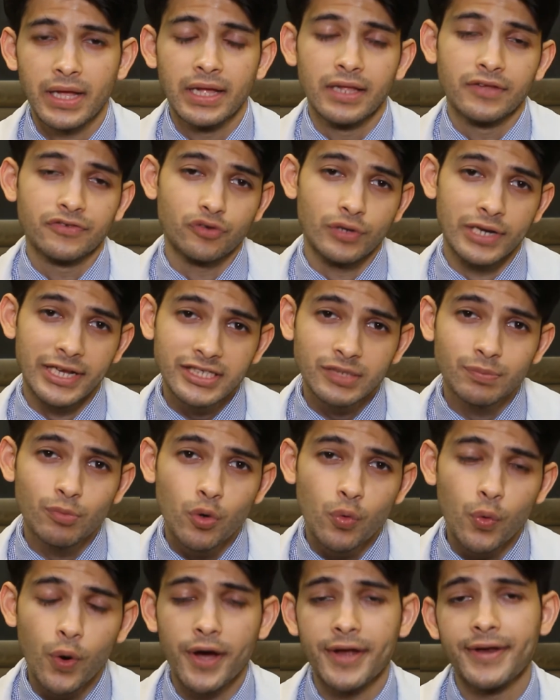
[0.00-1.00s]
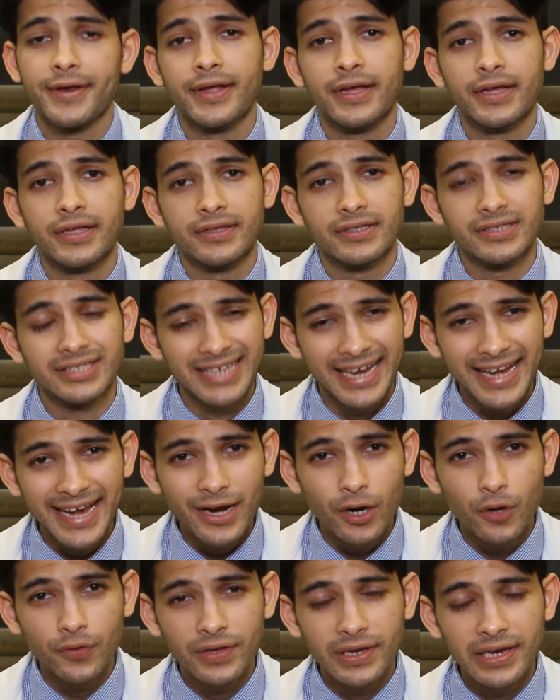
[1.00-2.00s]
So let's move on. The
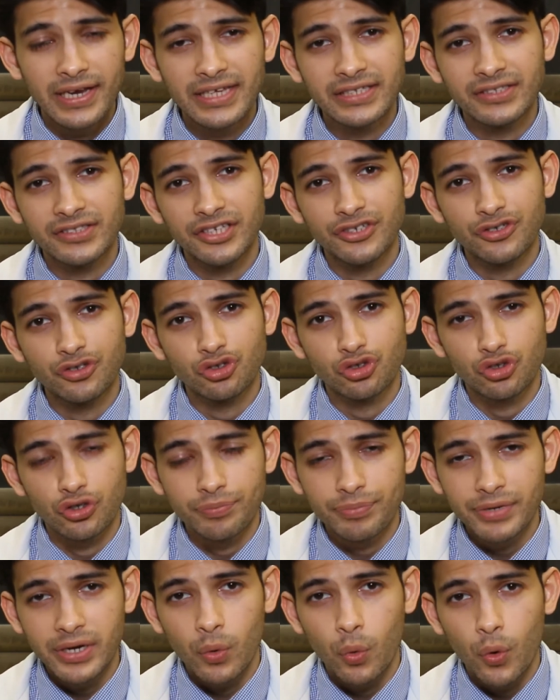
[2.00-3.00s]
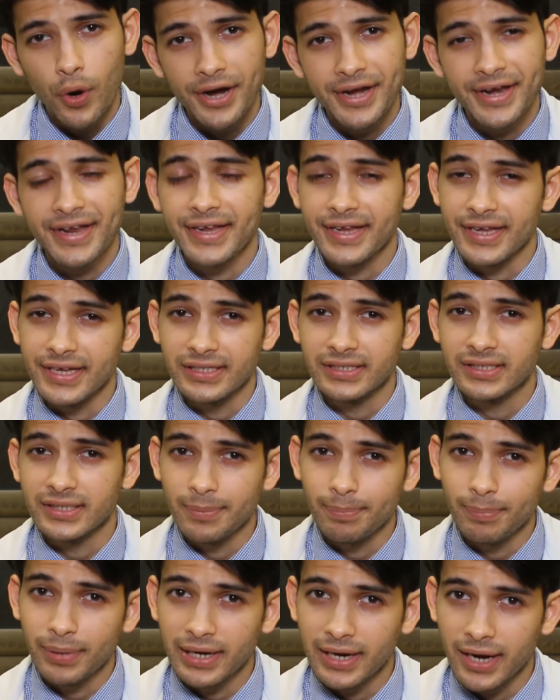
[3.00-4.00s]
second on the list that you should be avoiding is
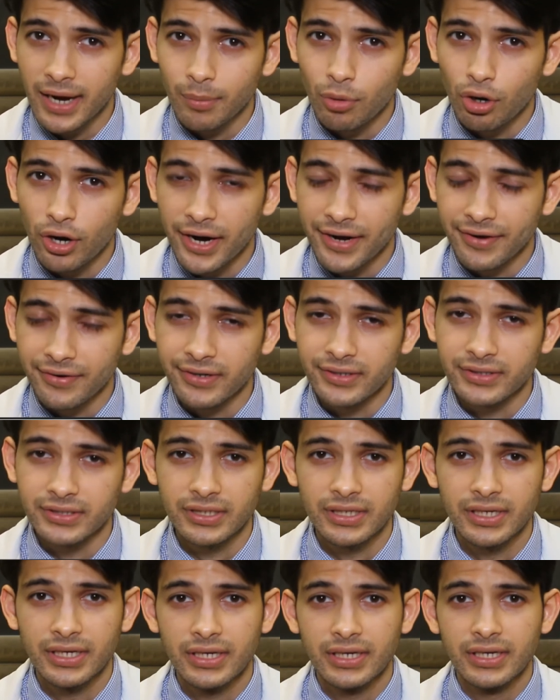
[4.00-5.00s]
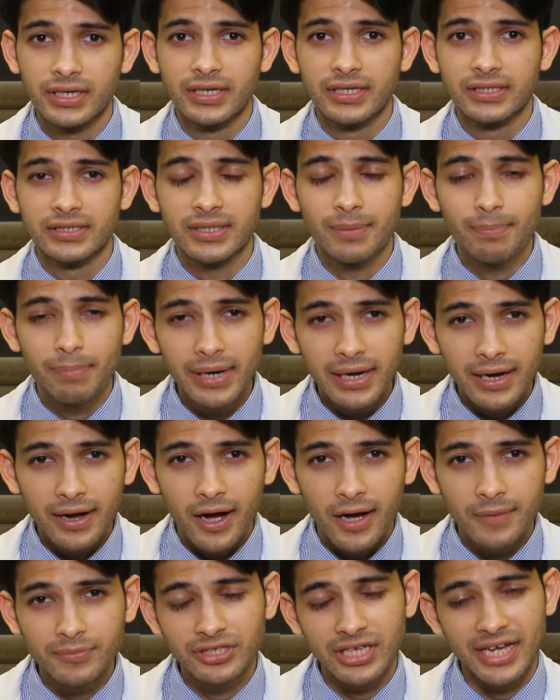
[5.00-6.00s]
simple carbohydrates. Simple
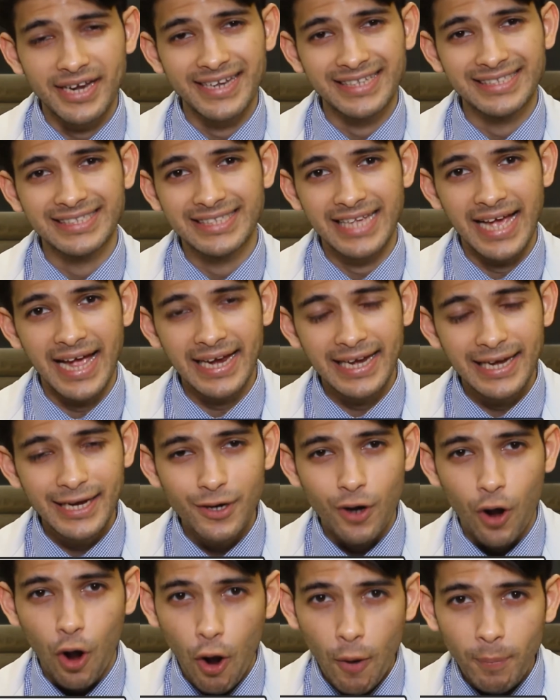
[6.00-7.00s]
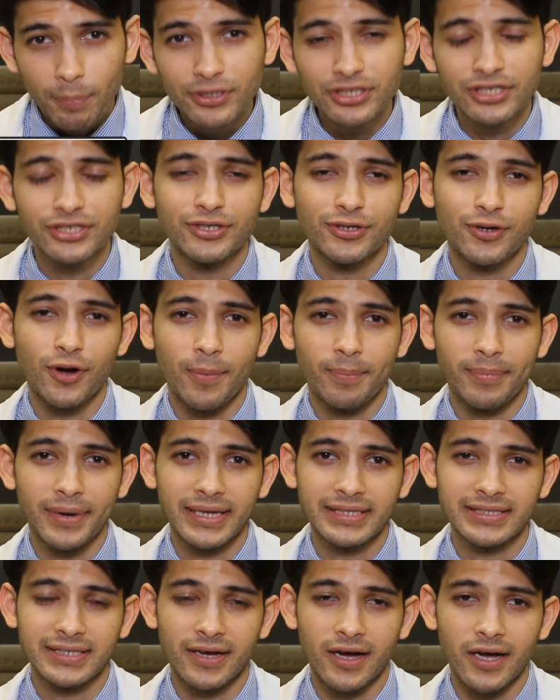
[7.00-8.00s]
carbs are exactly opposite to
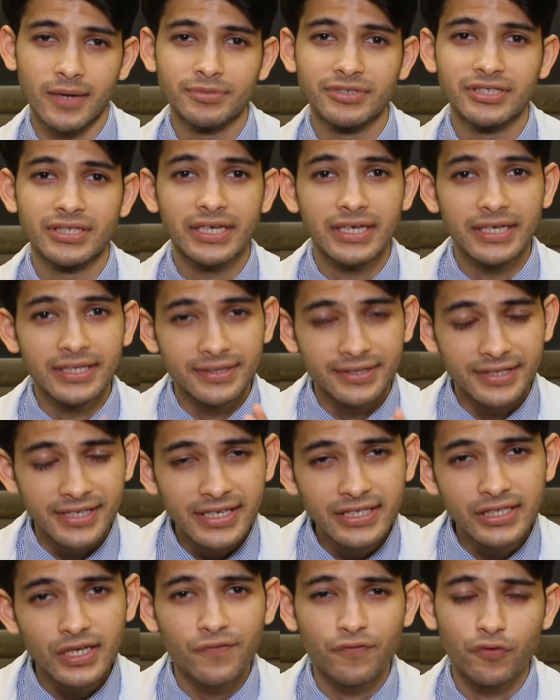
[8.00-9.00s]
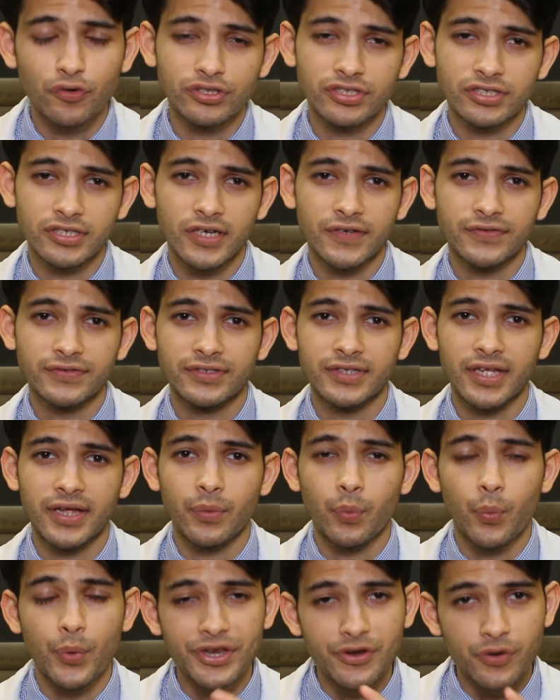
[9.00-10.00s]
complex carbs. These are foodstuffs
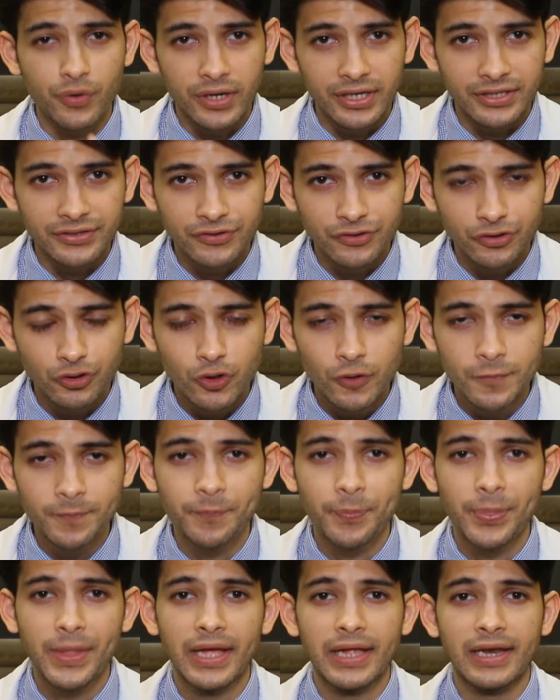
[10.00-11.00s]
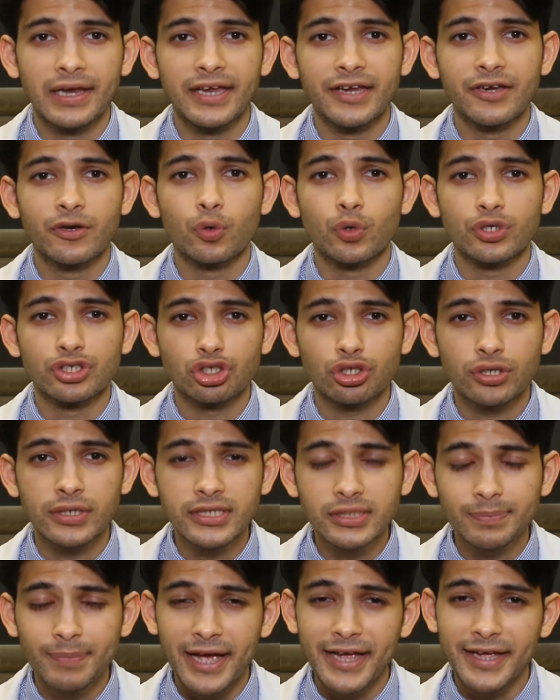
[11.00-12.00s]
that when you consume lead to a sugar
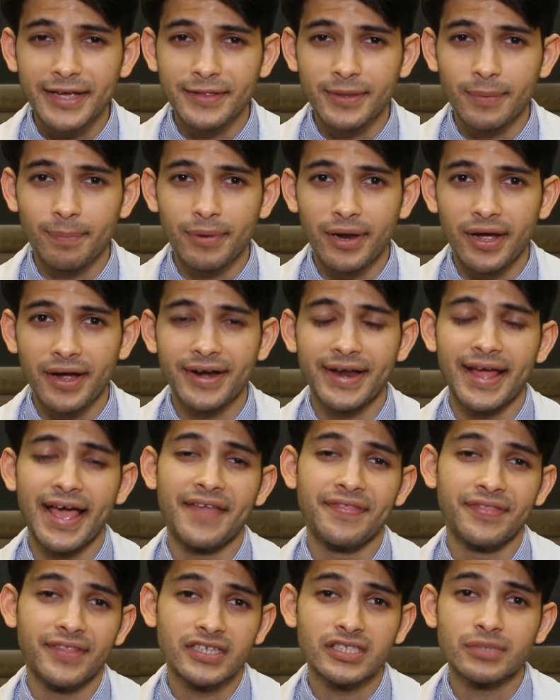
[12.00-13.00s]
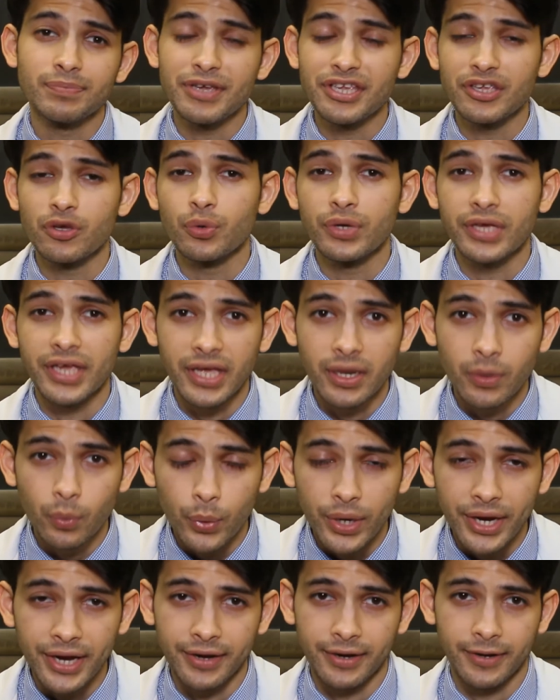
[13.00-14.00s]
spike in the blood and thus make you gain
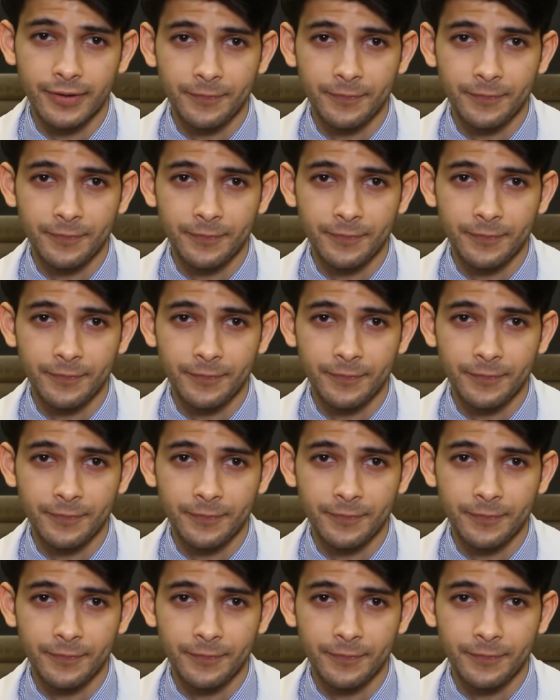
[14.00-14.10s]
weight.